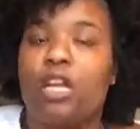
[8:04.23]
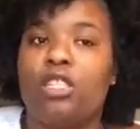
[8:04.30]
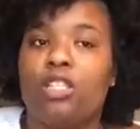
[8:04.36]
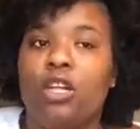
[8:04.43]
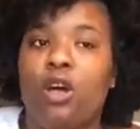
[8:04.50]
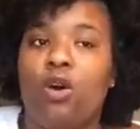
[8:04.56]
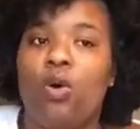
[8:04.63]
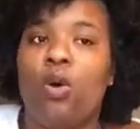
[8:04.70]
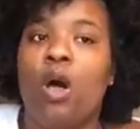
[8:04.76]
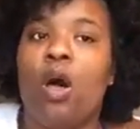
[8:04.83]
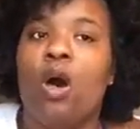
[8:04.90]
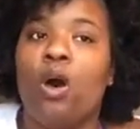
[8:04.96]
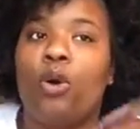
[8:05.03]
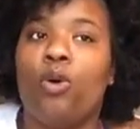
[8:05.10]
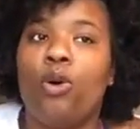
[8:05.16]
So
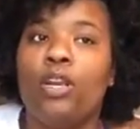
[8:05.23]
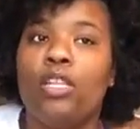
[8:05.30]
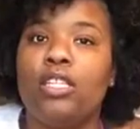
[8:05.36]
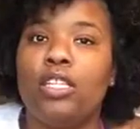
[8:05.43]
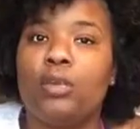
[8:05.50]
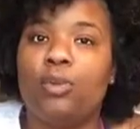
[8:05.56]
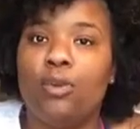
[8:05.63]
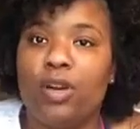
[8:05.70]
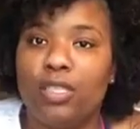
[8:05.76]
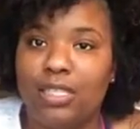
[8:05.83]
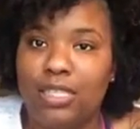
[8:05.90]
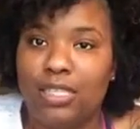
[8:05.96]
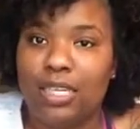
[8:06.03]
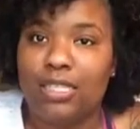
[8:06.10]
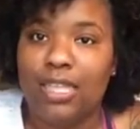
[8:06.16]
according to the
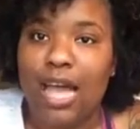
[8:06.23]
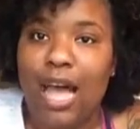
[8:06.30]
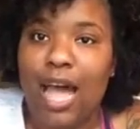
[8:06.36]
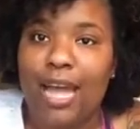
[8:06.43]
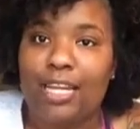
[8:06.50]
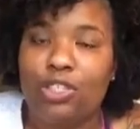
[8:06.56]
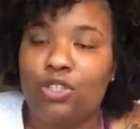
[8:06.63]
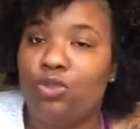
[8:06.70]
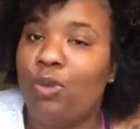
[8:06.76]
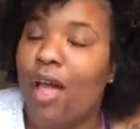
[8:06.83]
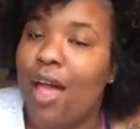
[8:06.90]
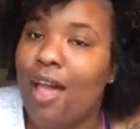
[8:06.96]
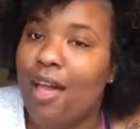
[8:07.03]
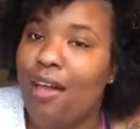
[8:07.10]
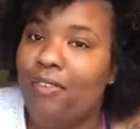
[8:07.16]
porosity test, I do
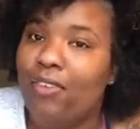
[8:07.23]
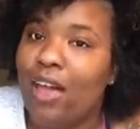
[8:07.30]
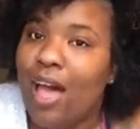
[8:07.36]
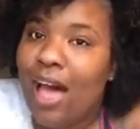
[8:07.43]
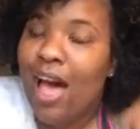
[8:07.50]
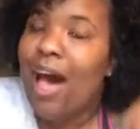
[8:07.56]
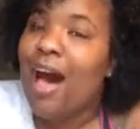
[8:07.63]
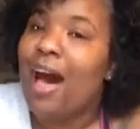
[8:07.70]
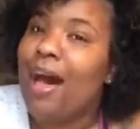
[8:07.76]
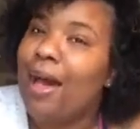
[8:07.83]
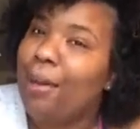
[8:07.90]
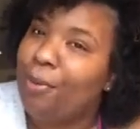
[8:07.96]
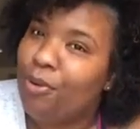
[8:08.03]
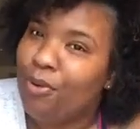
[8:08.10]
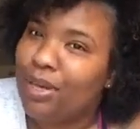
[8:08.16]
have
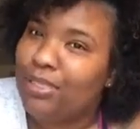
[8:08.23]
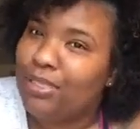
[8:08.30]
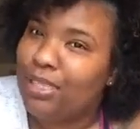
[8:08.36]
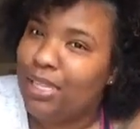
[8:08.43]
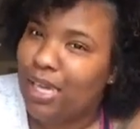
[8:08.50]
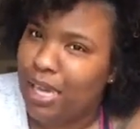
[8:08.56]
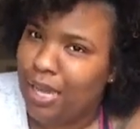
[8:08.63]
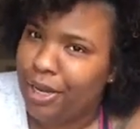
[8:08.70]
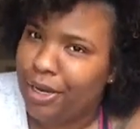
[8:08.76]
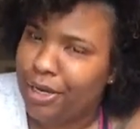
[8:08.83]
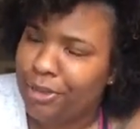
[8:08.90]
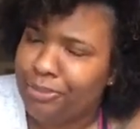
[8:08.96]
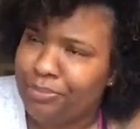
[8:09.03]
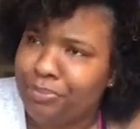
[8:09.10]
high porosity hair,